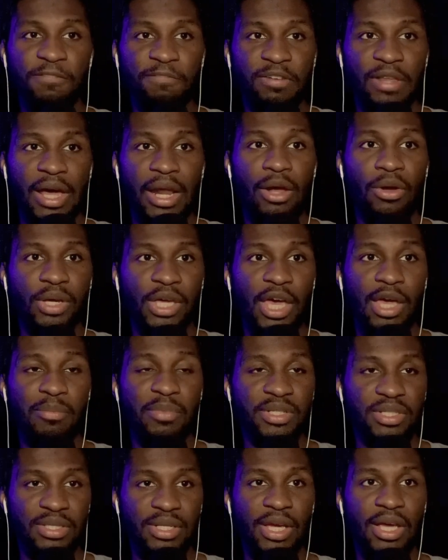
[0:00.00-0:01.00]
She flat
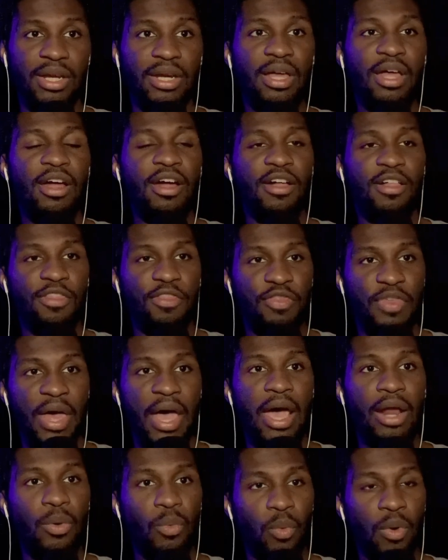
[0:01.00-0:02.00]
out came and said
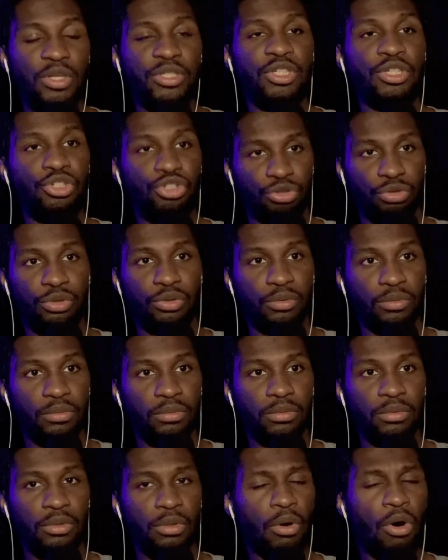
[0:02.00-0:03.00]
that wasn't
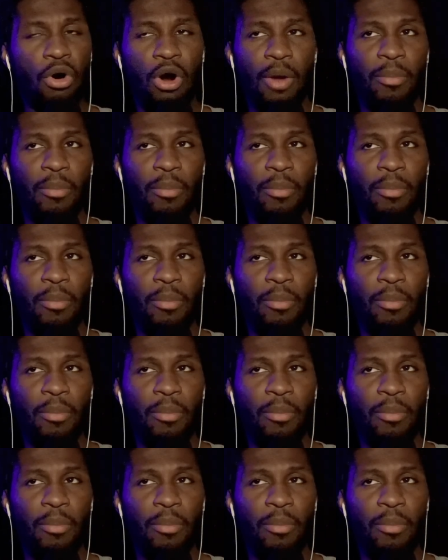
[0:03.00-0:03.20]
true.